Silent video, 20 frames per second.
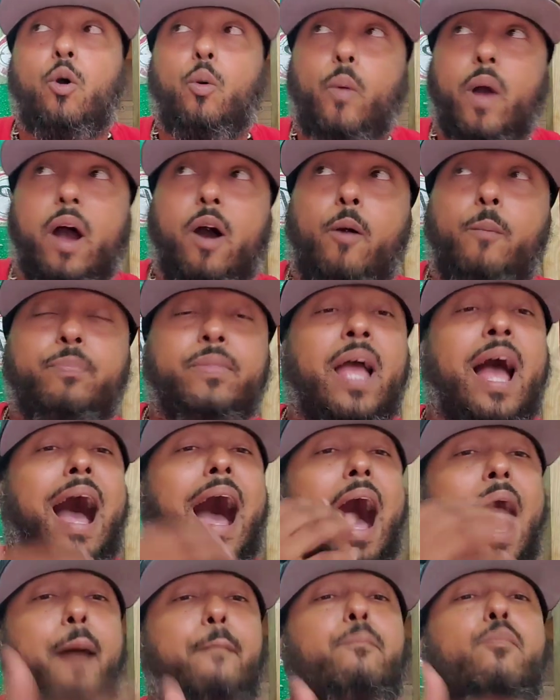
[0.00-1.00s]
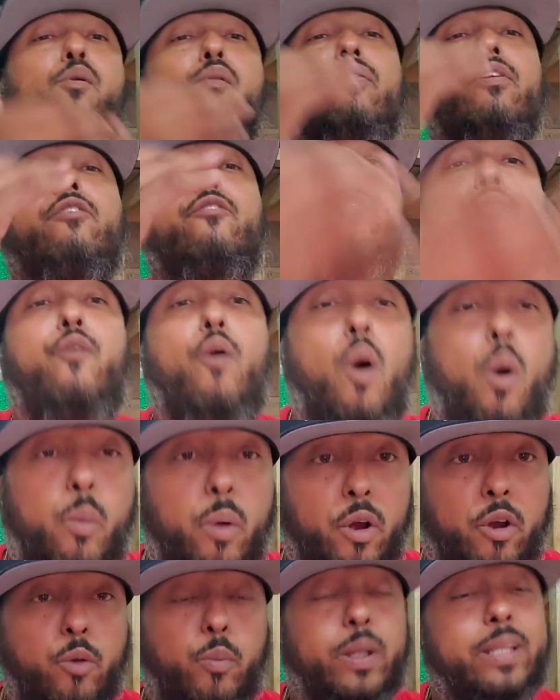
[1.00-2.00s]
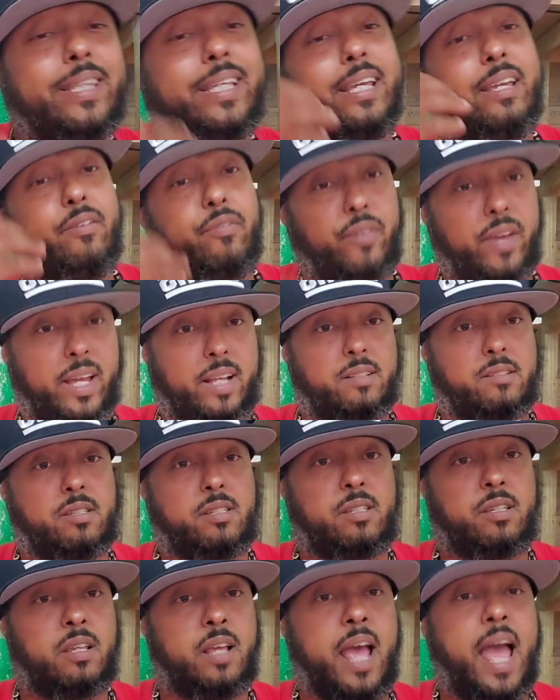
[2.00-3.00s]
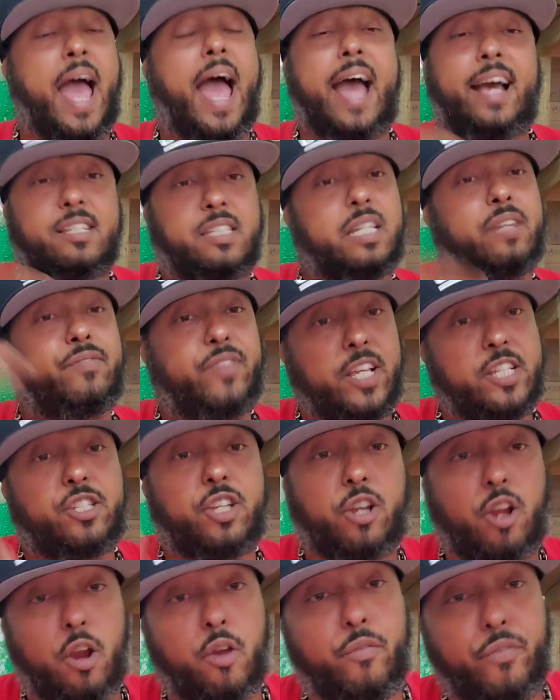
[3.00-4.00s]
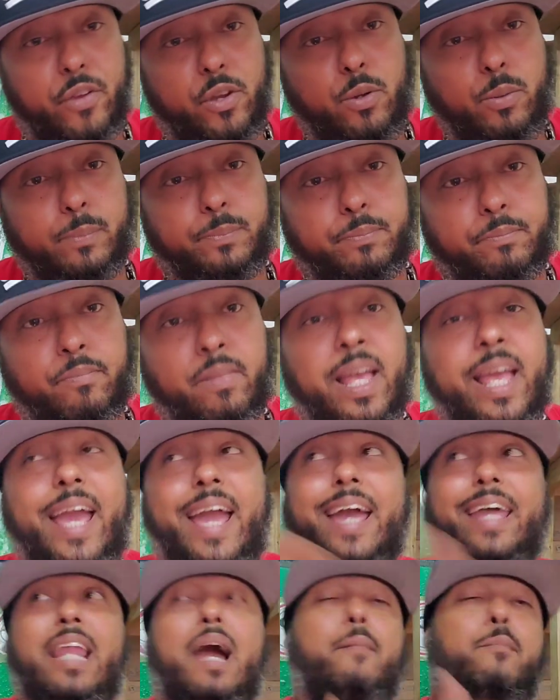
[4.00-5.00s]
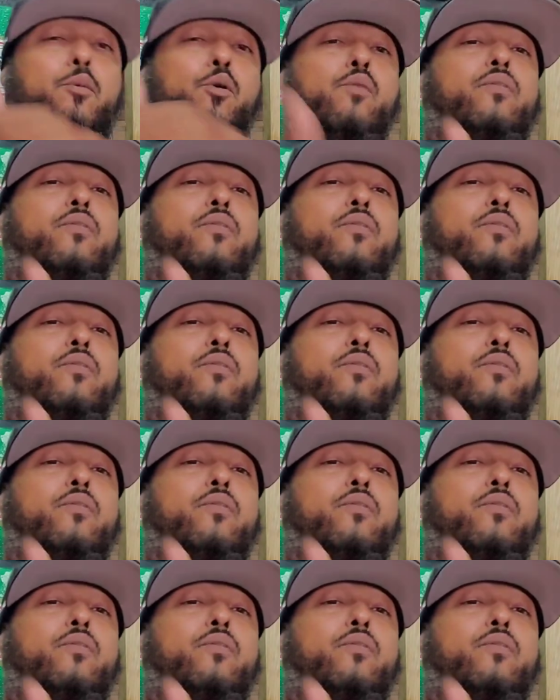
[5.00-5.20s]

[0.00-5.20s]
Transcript: Well, I'm moving forward with the events as if there's a curfew, and I'm